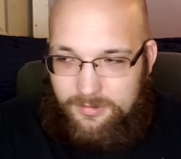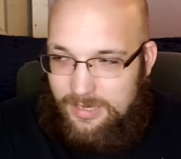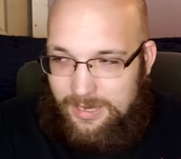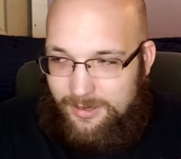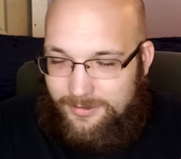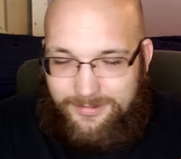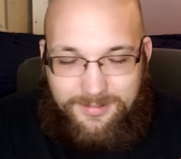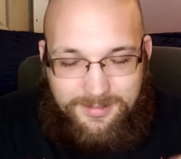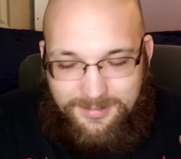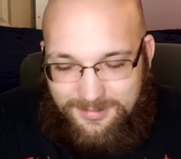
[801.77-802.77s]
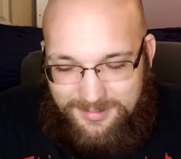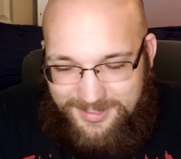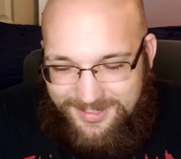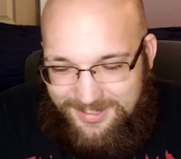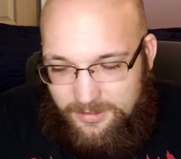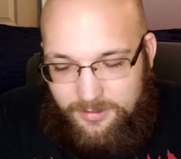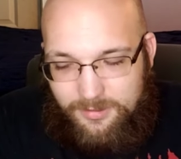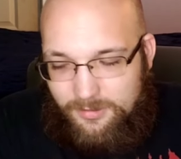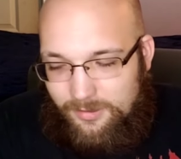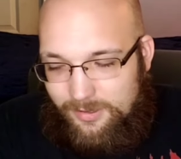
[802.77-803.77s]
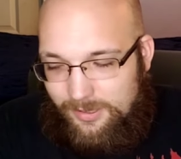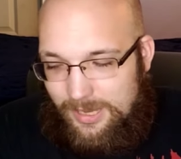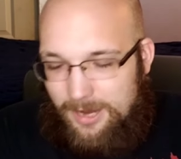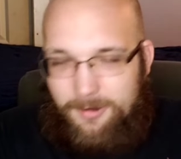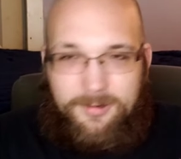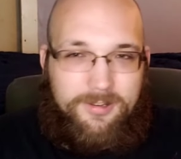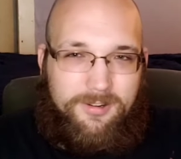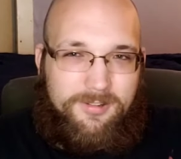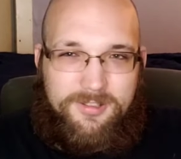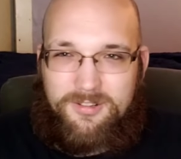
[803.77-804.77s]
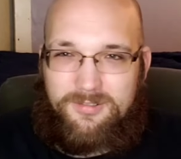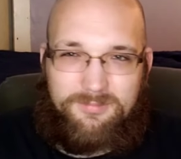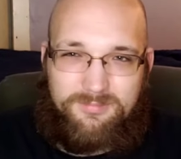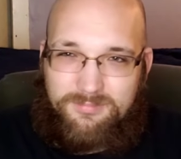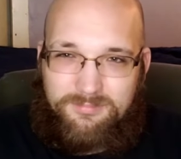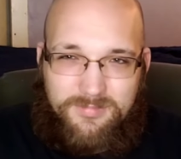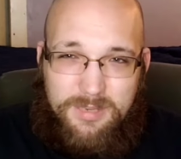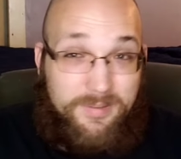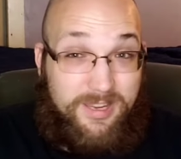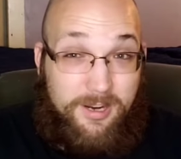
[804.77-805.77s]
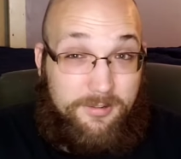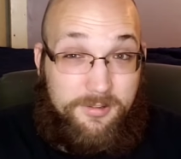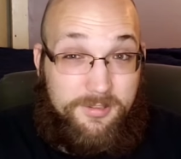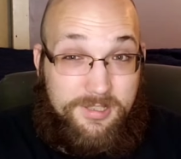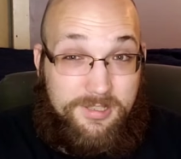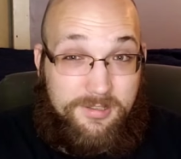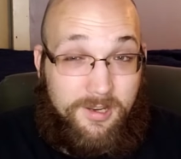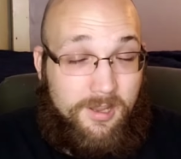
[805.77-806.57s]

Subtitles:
And the characters, or some of the characters,